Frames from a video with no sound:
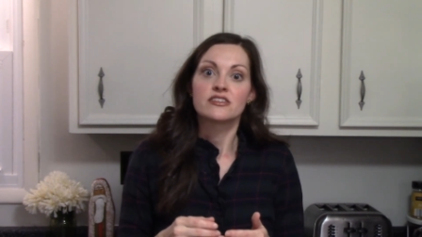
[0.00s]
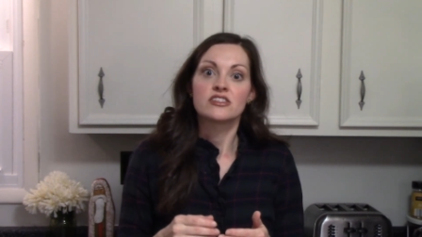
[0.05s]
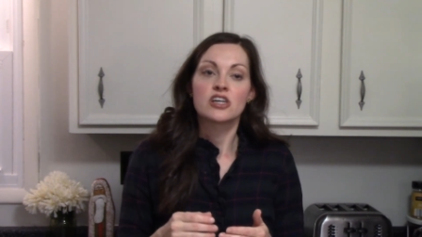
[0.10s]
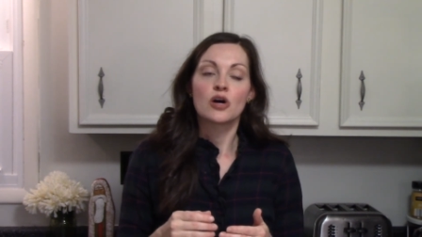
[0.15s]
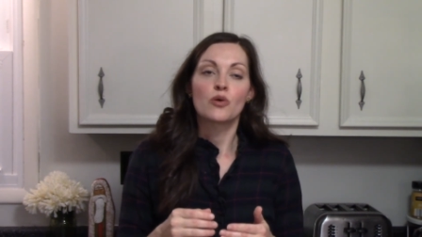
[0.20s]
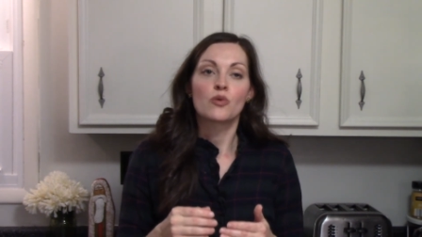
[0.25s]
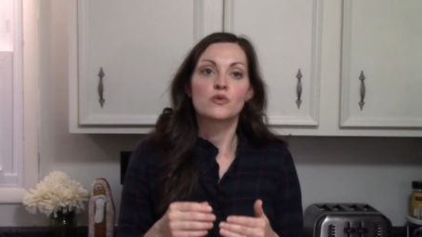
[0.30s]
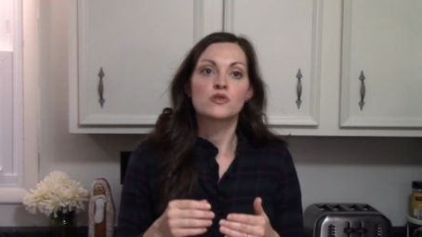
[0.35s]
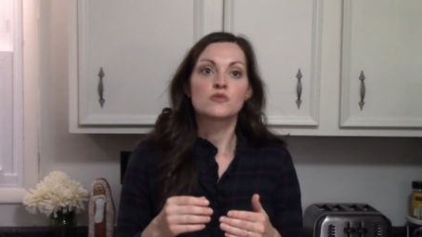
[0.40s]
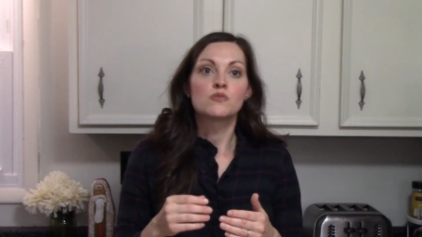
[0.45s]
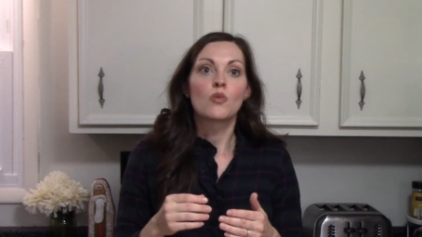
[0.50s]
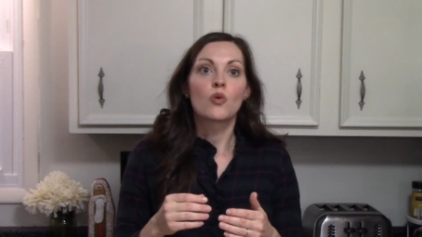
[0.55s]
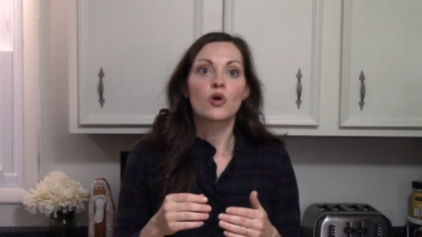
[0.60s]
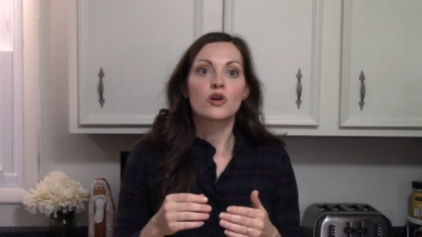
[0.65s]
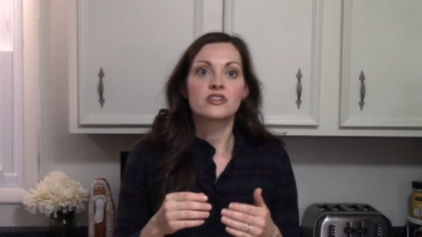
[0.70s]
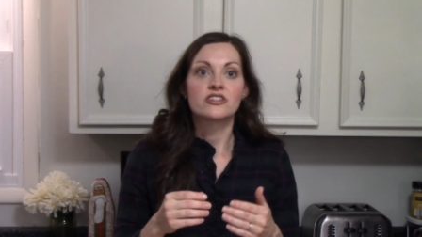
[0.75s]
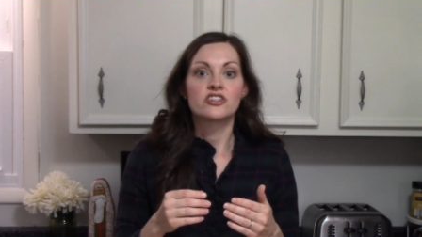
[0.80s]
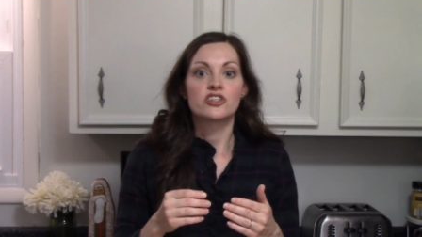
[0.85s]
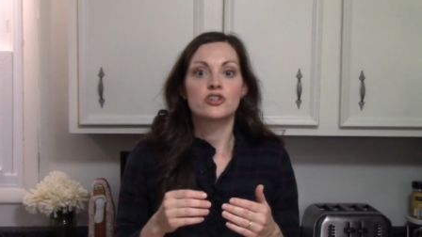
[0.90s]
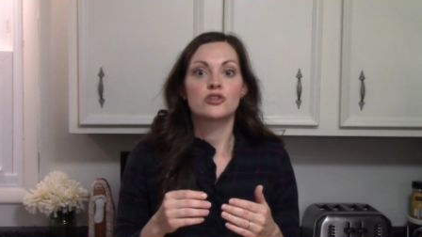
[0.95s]
So it was
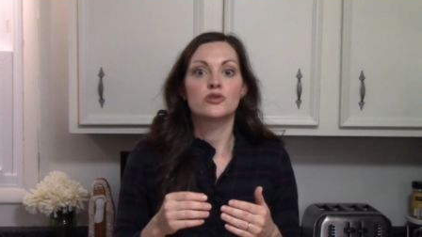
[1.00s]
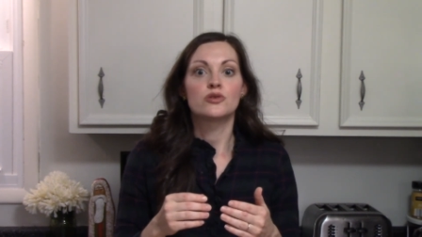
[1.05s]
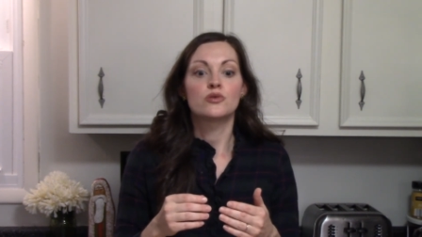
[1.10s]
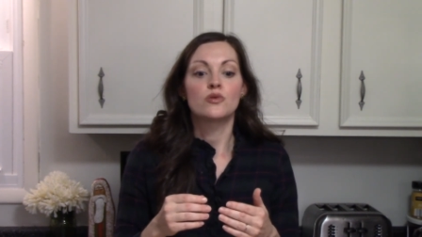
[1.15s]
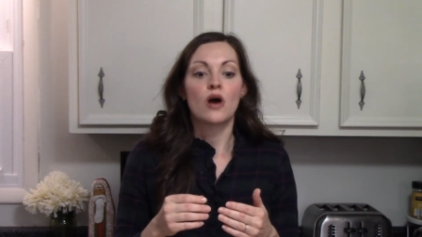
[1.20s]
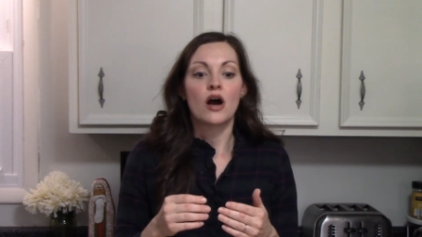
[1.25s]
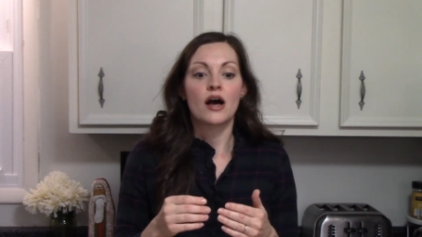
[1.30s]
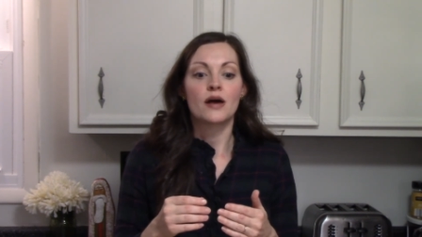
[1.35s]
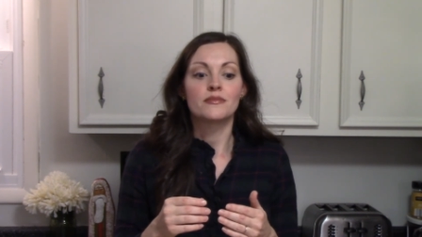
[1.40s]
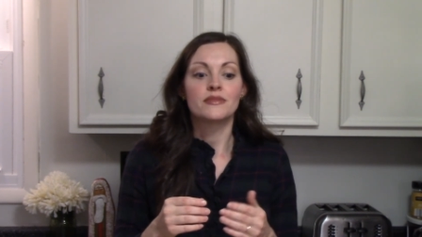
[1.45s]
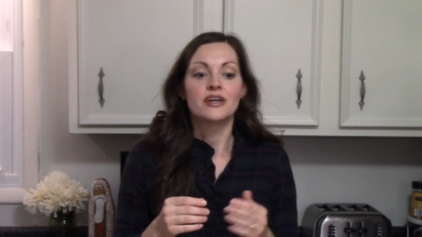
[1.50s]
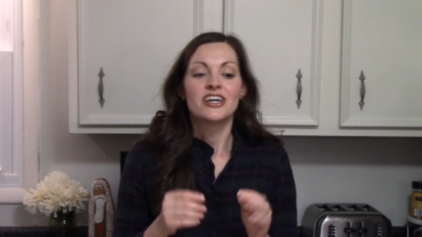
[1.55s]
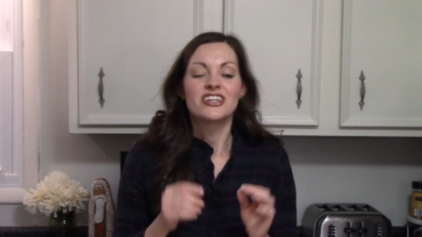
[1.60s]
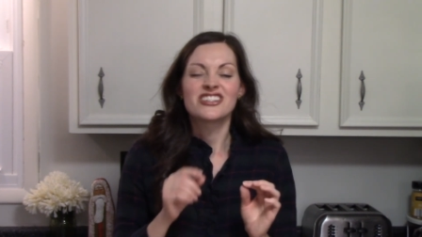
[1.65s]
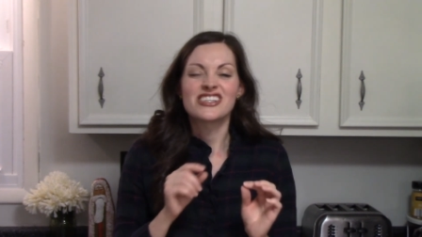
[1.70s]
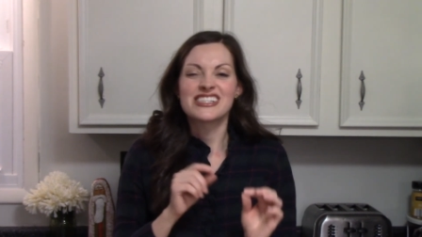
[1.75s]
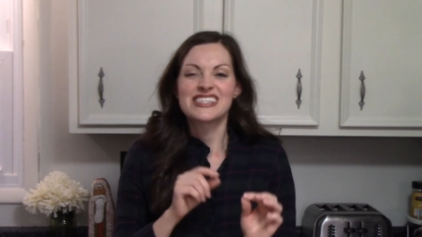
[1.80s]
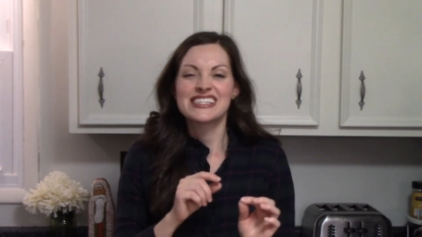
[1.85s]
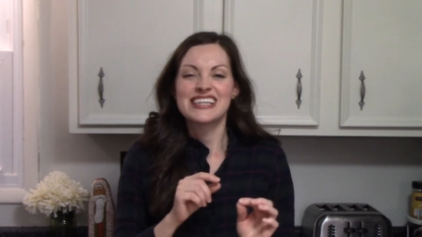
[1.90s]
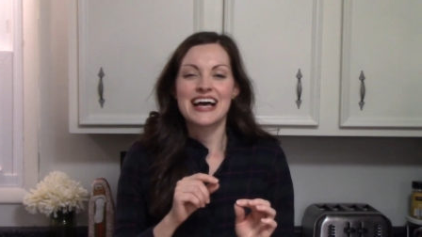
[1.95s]
more to
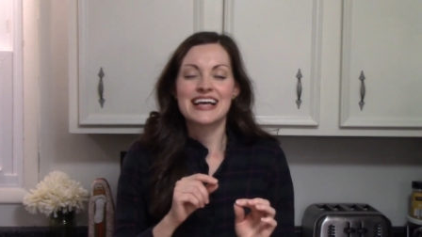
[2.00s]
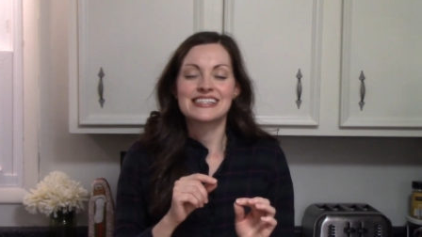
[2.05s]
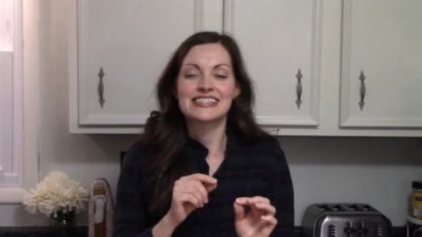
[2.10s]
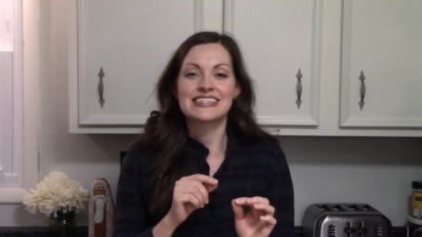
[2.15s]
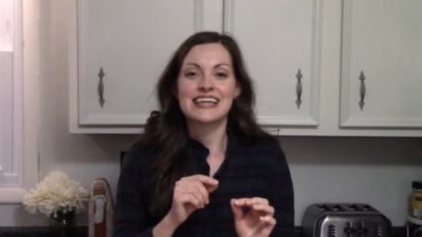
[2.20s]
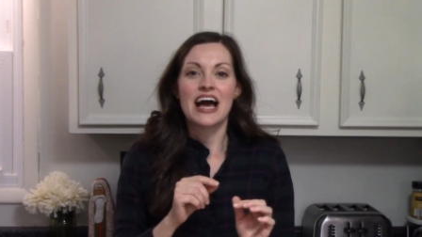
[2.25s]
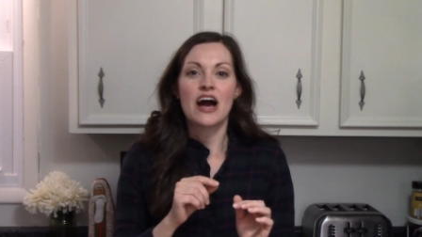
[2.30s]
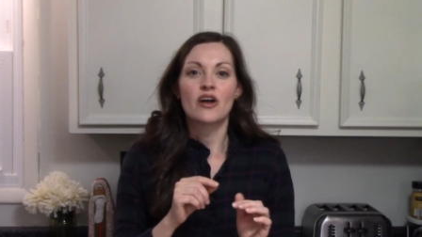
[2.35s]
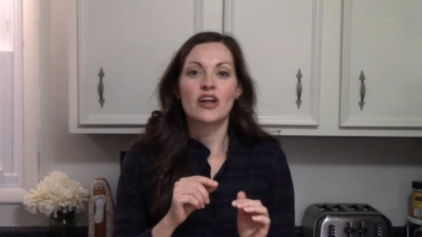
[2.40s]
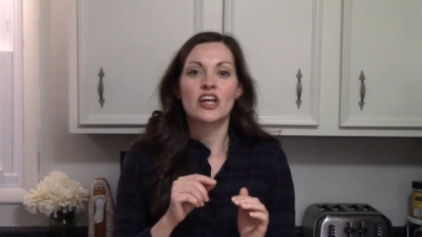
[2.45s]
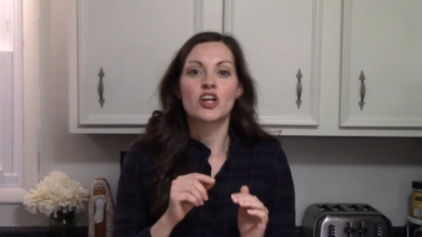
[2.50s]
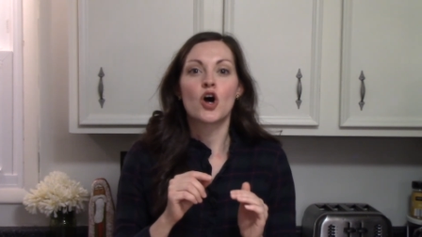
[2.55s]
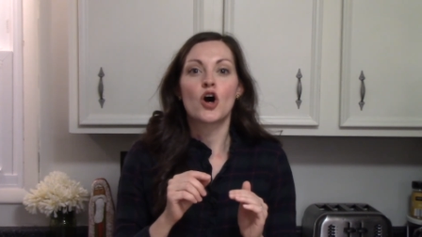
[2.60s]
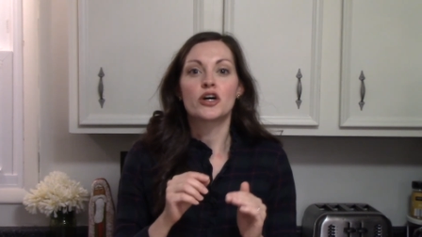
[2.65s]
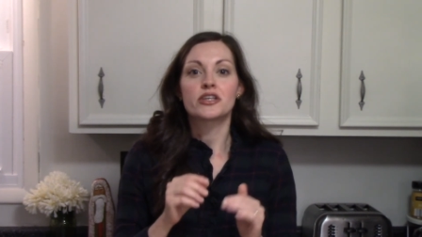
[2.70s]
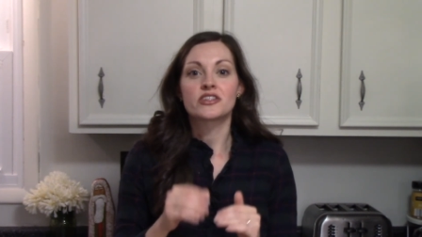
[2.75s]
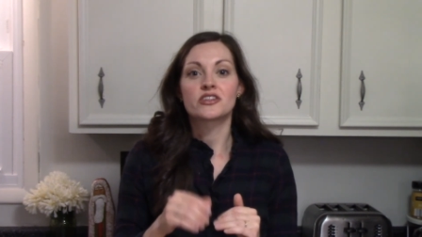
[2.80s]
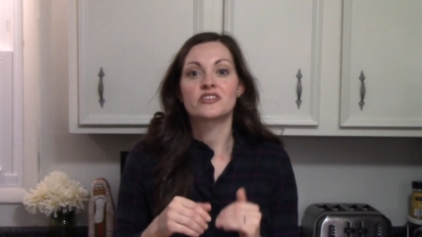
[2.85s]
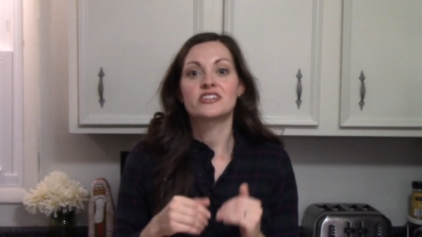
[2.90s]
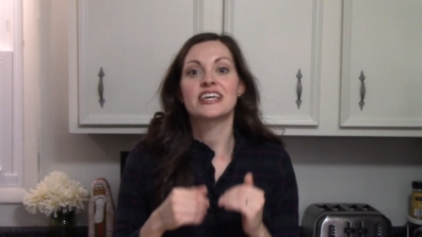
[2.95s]
just test out and
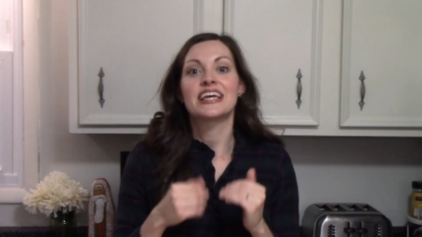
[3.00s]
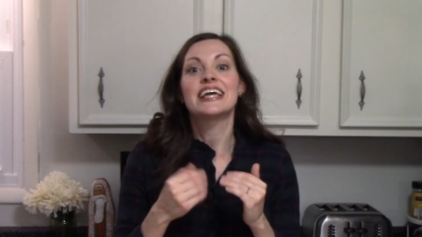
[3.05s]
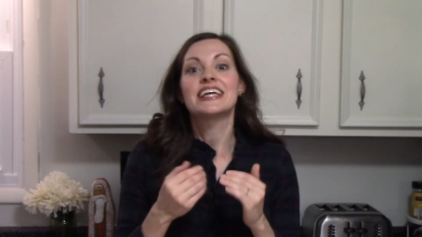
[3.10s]
also to